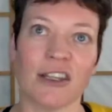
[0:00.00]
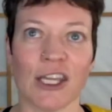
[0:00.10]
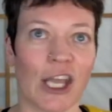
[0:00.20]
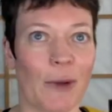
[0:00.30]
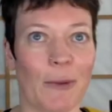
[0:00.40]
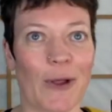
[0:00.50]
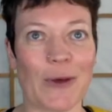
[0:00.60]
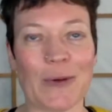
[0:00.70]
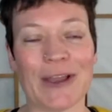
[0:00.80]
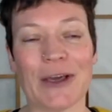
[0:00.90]
thinking about
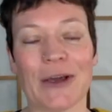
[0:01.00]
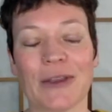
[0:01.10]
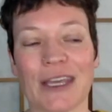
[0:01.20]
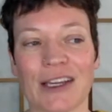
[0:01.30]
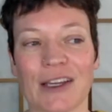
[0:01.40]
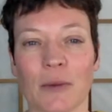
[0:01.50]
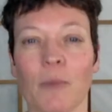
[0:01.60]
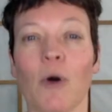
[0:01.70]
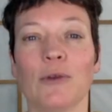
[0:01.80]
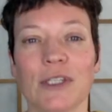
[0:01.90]
the way that like
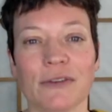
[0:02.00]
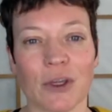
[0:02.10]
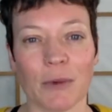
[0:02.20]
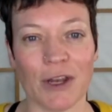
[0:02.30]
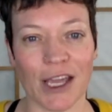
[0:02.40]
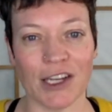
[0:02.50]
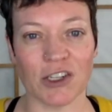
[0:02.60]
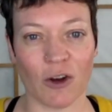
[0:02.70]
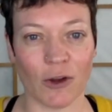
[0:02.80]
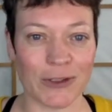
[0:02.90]
modes of
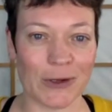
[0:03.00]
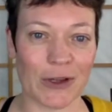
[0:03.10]
communication also